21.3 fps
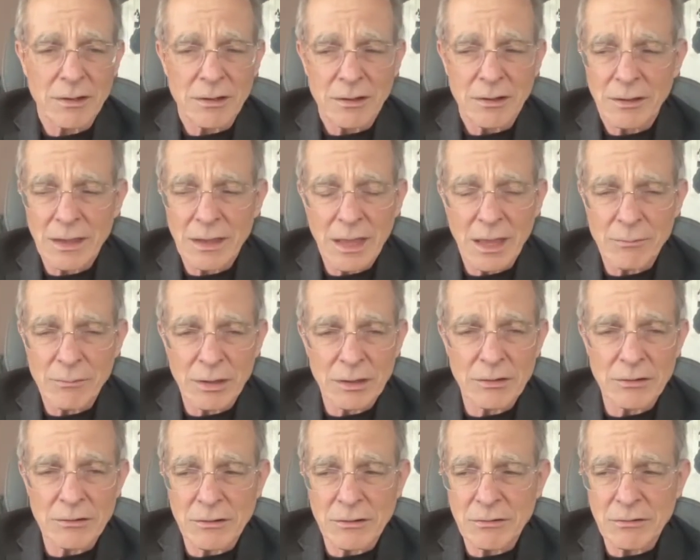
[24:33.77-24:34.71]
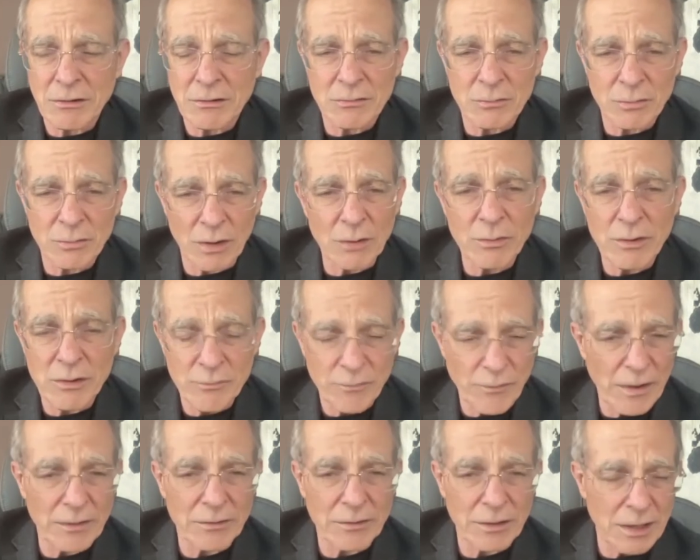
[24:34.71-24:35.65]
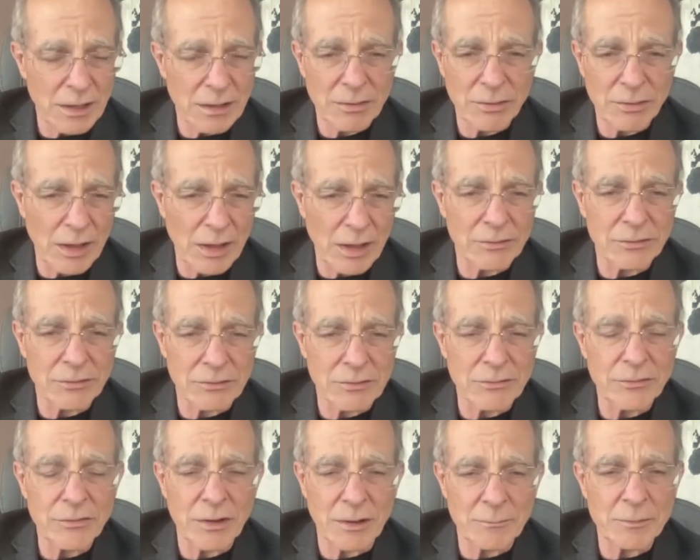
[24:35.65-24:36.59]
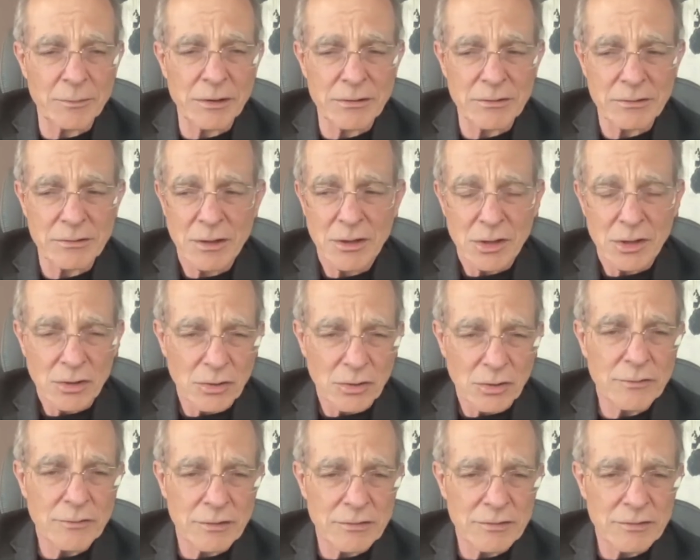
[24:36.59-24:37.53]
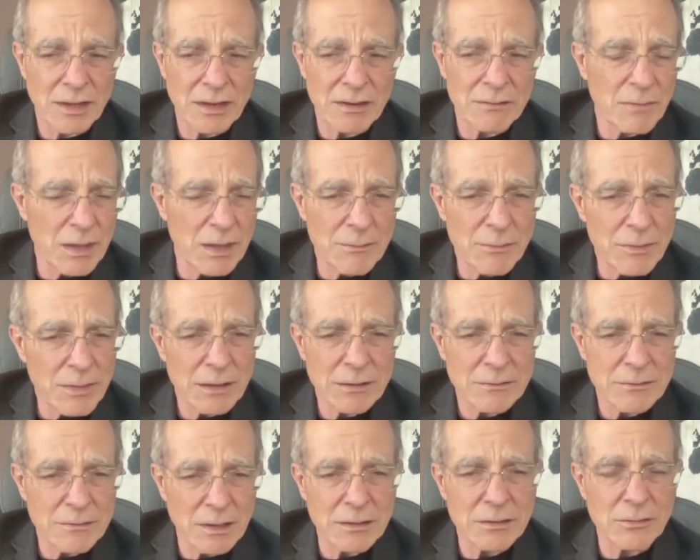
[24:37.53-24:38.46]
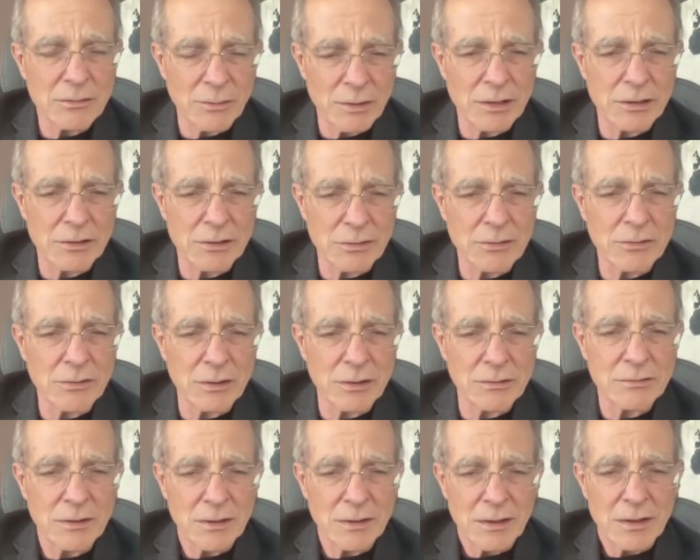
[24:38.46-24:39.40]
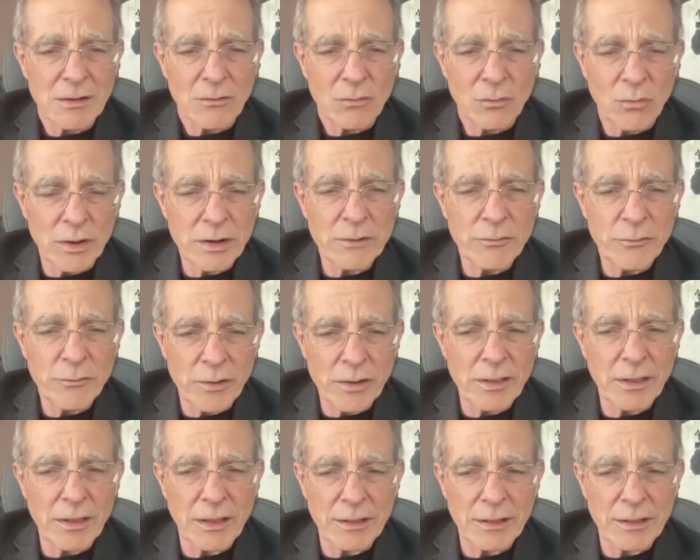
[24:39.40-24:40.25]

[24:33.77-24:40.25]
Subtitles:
They can't make good decisions. Well, we found, again, thousands of companies who have decided maybe that's not the way to do this. What if we